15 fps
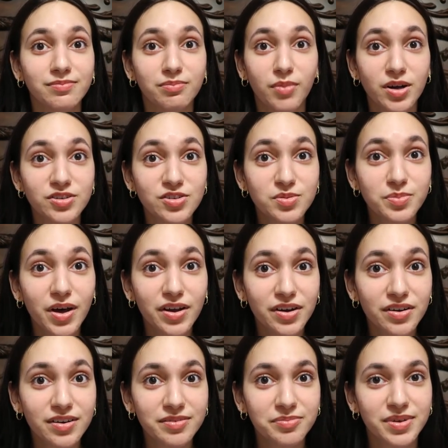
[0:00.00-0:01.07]
much
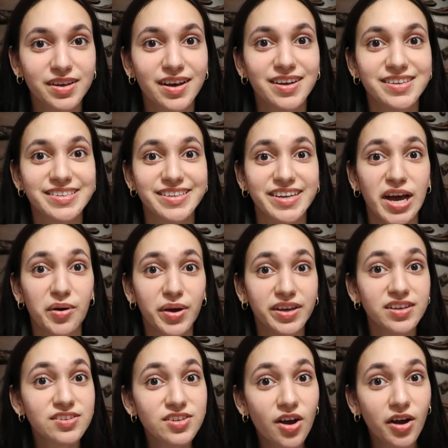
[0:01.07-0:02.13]
better because now I
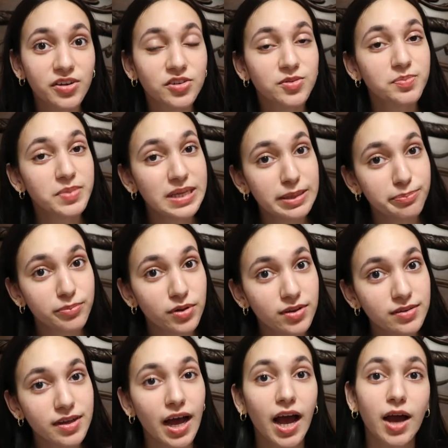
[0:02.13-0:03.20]
can talk to
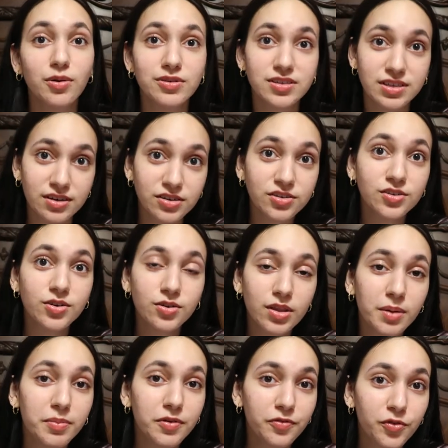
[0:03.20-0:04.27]
people. I was scared to do
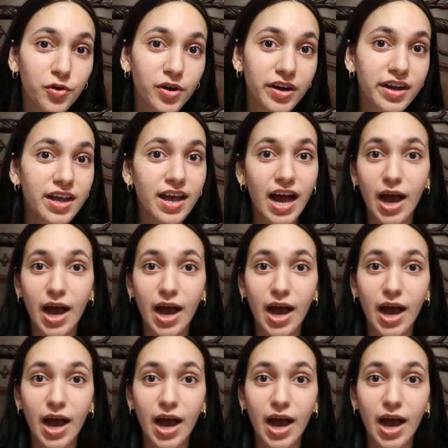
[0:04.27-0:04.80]
that before.